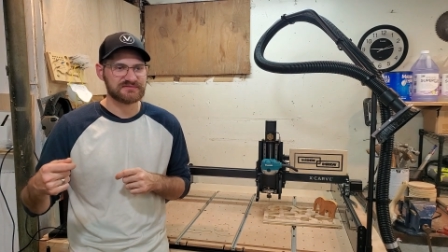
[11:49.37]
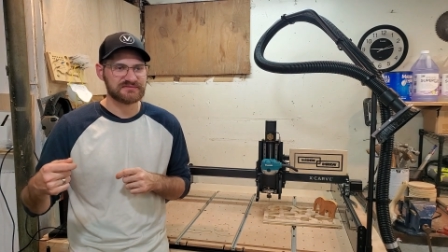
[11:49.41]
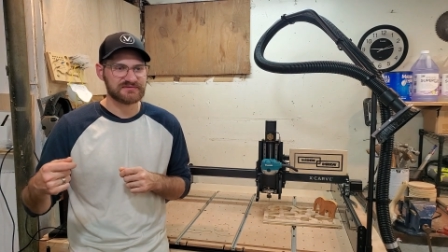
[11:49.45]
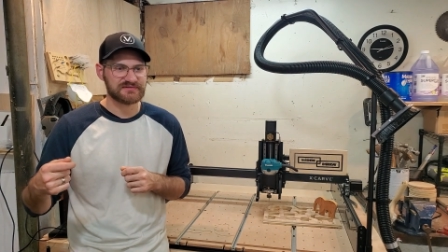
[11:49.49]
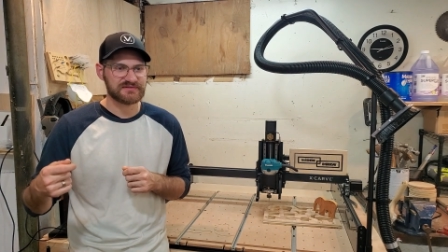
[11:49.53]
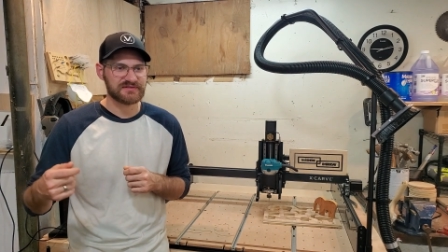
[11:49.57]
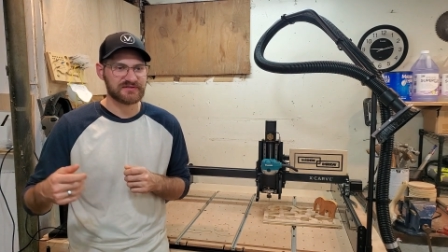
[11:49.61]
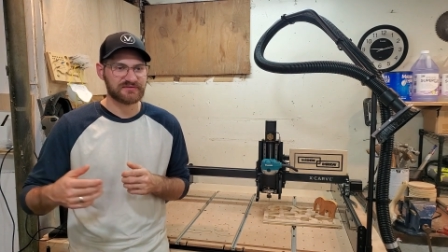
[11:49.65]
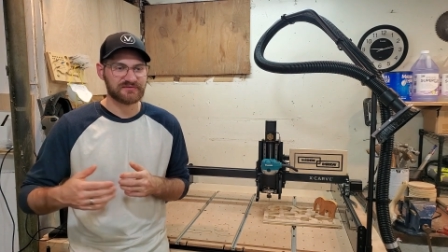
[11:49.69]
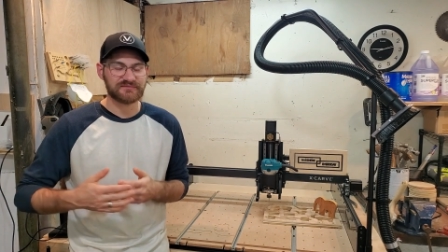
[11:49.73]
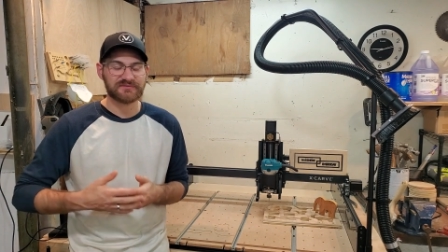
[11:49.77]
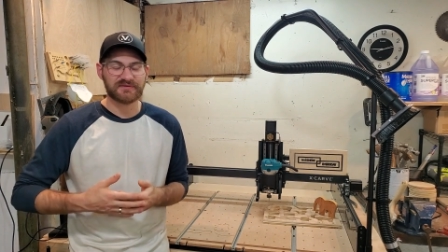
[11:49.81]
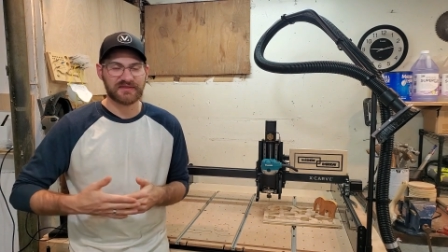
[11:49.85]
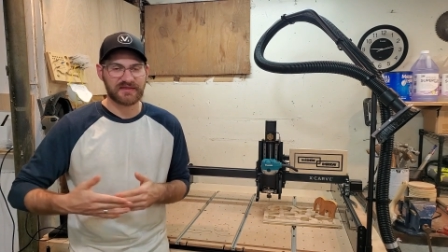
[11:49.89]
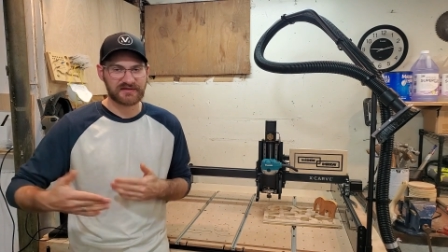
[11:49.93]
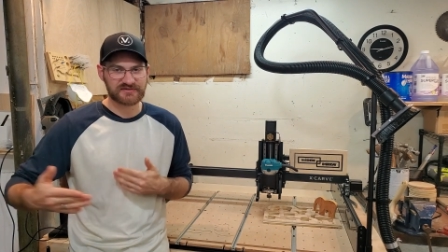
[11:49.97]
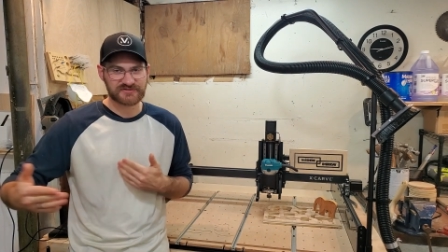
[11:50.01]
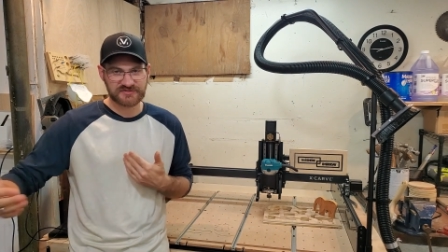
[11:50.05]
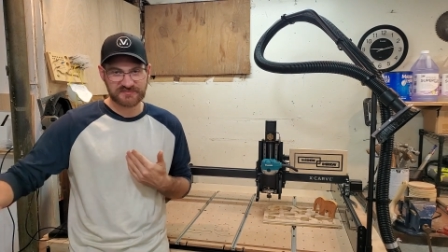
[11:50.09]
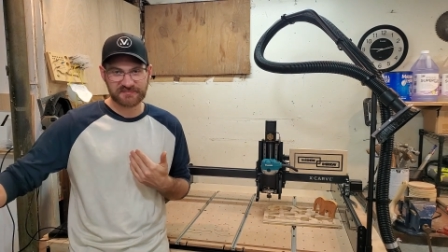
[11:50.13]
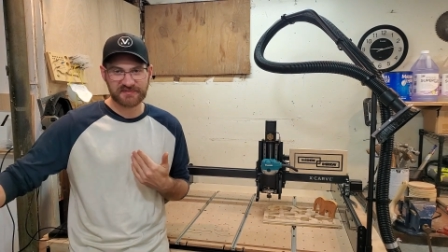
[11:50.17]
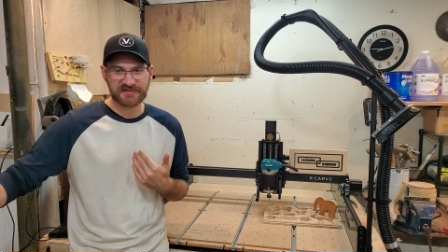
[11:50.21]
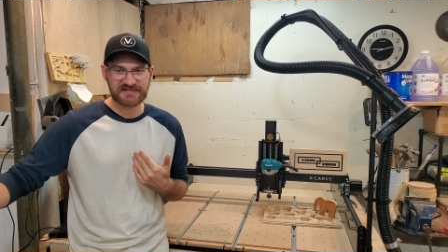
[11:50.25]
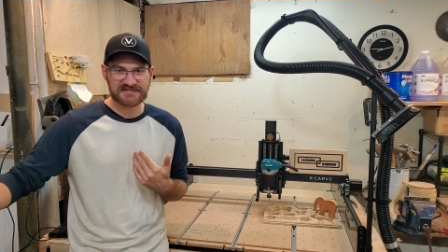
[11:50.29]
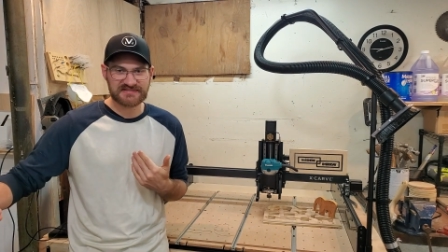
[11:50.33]
you know, the
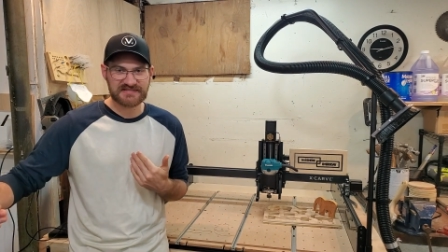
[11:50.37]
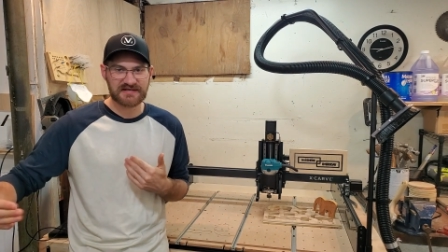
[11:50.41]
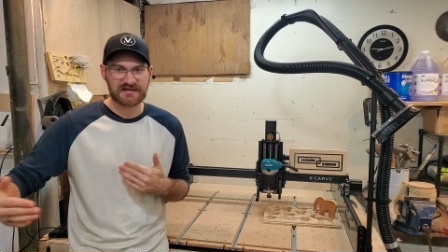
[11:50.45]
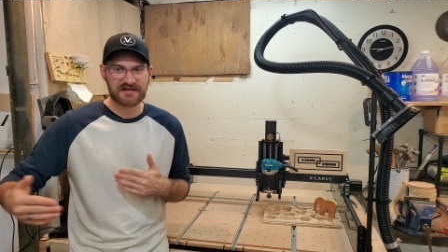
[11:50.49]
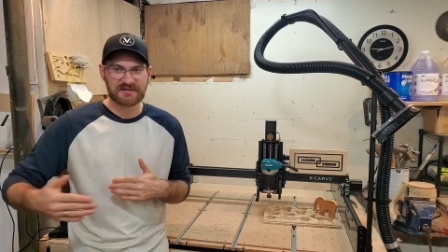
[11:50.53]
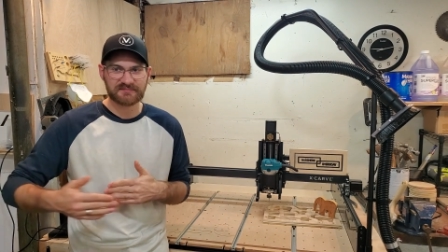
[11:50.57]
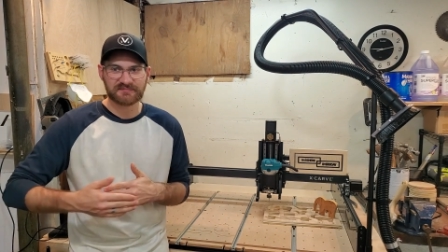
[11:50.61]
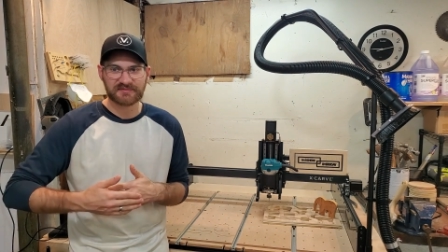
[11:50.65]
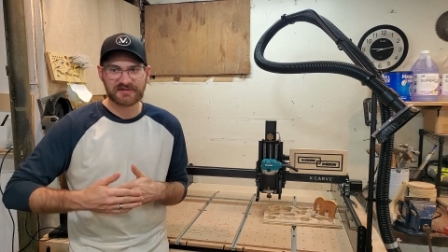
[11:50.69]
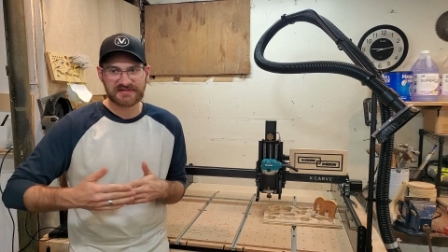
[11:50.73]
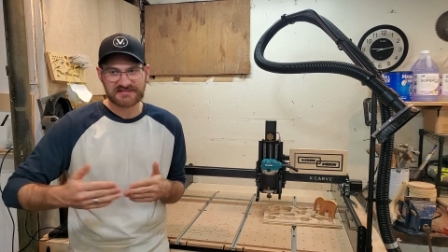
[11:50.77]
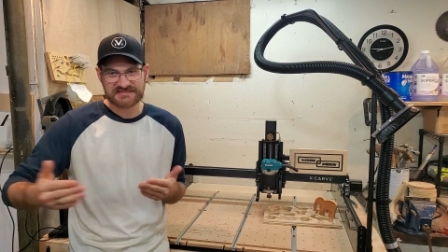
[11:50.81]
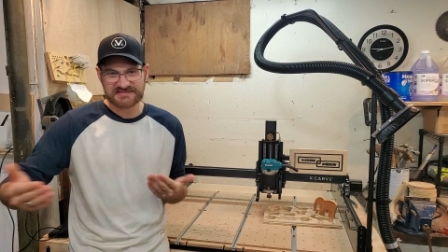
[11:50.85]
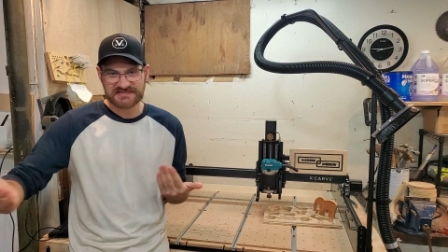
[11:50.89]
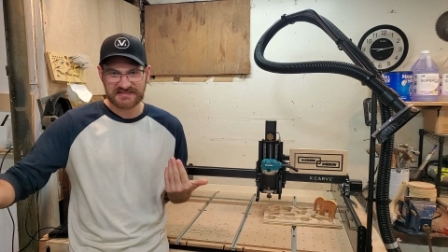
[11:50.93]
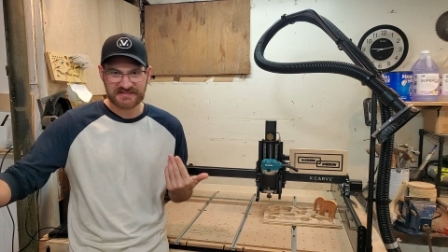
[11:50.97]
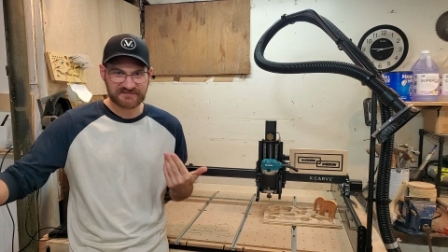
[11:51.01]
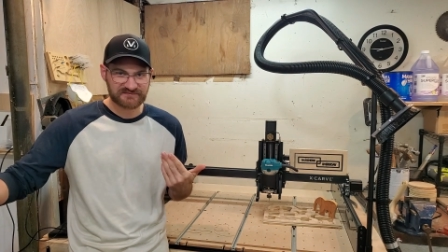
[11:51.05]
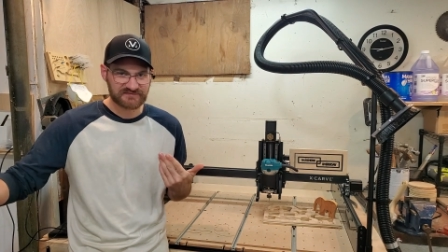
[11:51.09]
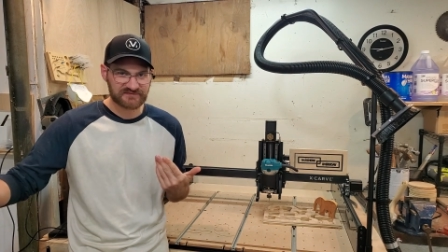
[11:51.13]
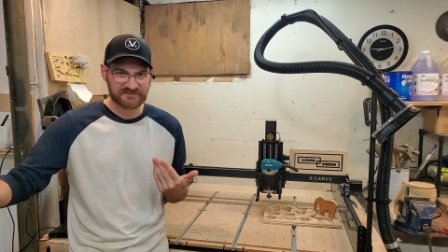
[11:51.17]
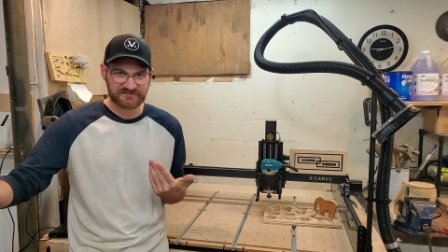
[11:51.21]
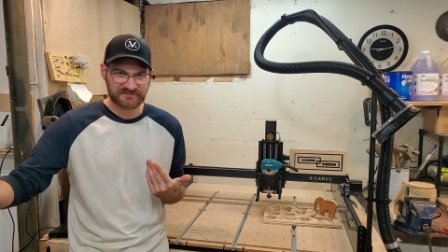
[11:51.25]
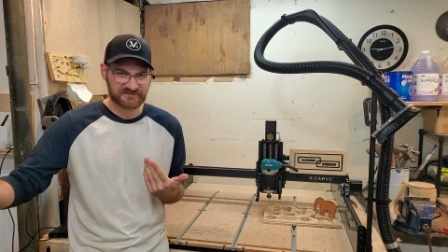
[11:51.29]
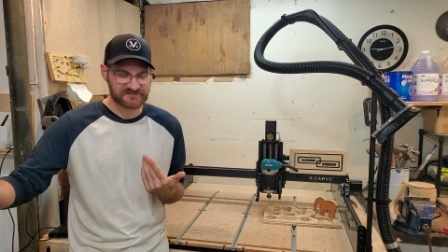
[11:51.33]
extra bit of time, but I
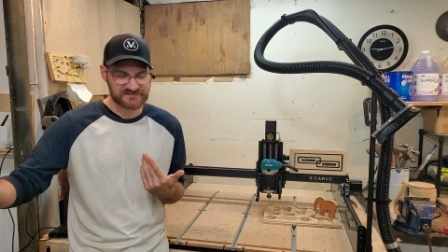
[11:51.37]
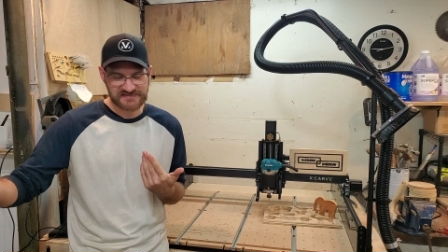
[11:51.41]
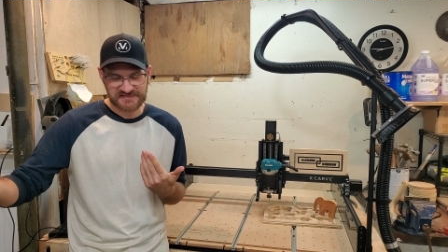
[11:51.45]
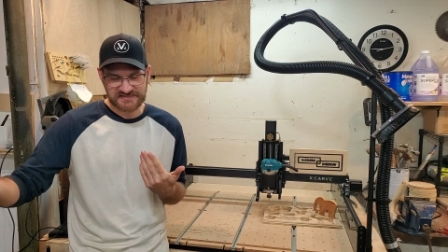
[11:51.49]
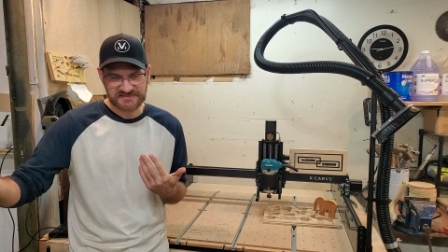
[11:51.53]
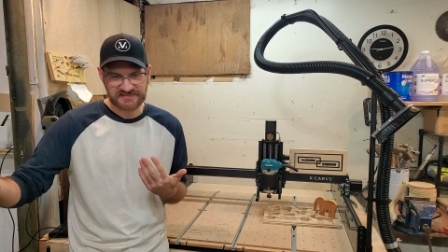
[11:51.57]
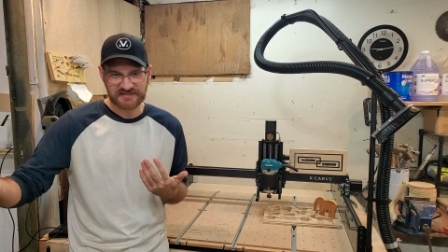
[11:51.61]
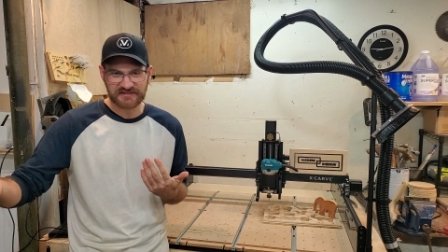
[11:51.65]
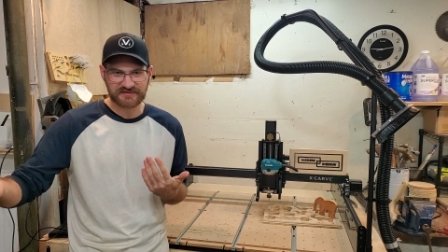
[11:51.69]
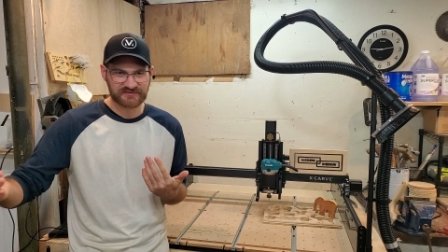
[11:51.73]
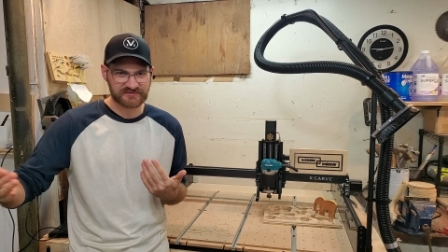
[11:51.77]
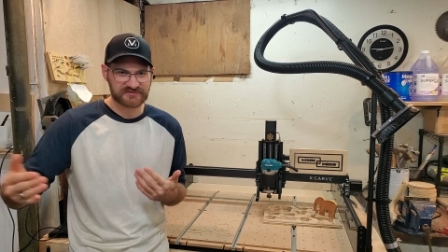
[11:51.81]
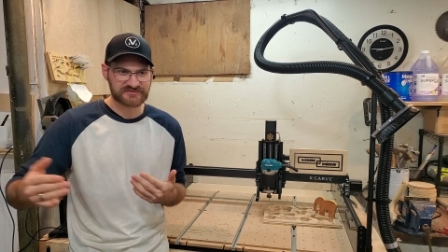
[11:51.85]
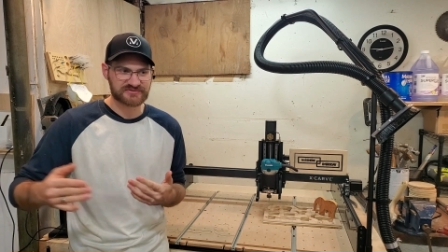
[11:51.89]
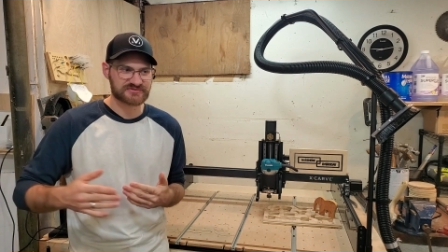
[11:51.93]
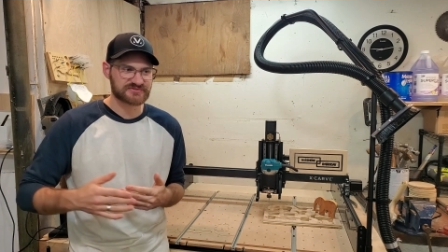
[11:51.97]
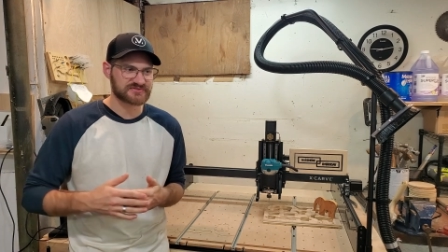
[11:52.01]
saved the $15